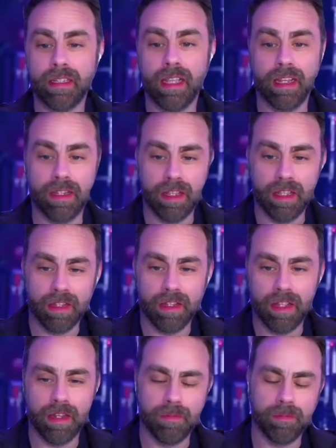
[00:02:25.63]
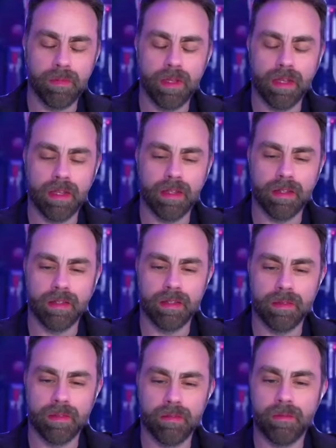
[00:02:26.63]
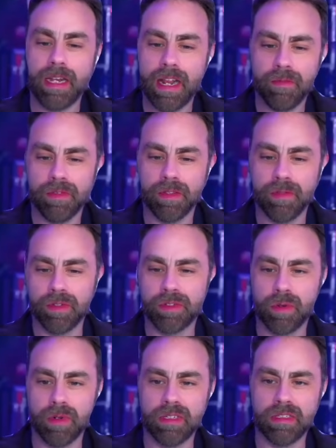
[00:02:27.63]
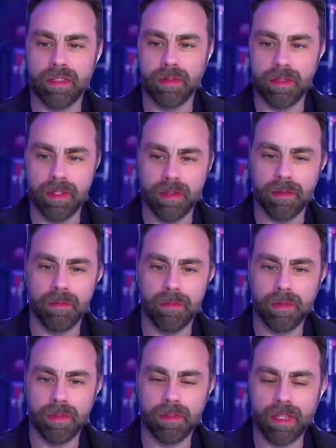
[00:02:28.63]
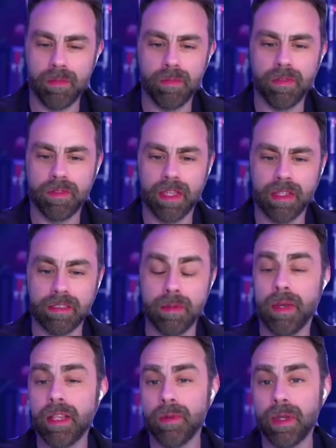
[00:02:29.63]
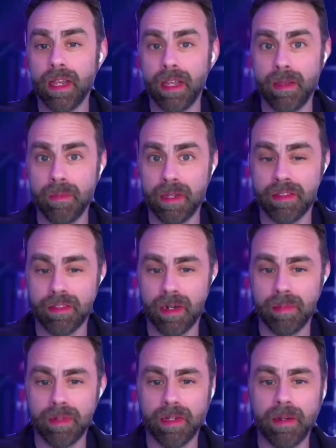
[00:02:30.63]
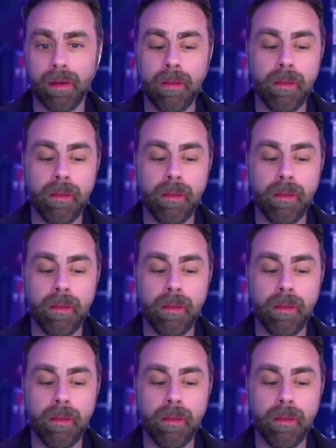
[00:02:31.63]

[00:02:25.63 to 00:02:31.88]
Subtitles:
And it right after the first chorus, the same riff kicks in. By the way, I am a guitar player.